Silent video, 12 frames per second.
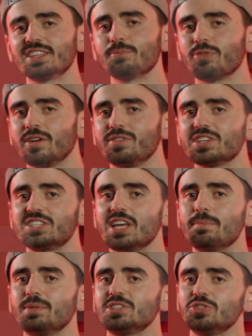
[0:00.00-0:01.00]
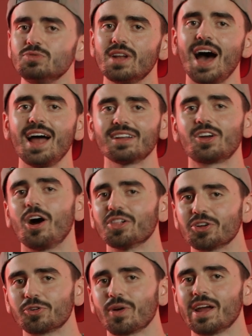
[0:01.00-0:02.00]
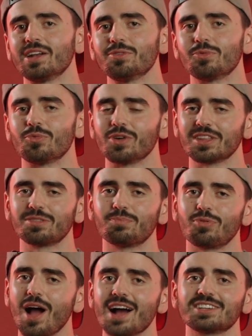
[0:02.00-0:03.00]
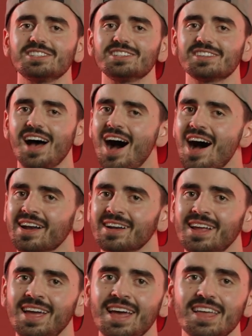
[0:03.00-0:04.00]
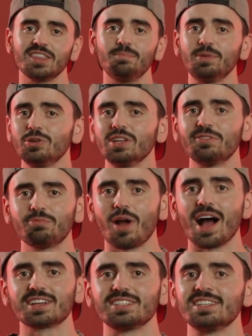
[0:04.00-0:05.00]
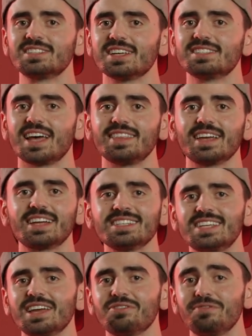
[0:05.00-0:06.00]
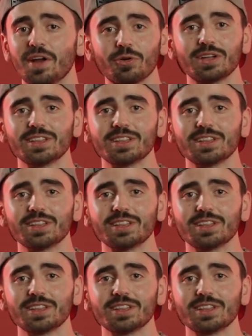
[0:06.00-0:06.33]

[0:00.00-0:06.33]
in the previous tip, but do not color grade with proxies on. The beauty of proxies is that they contain very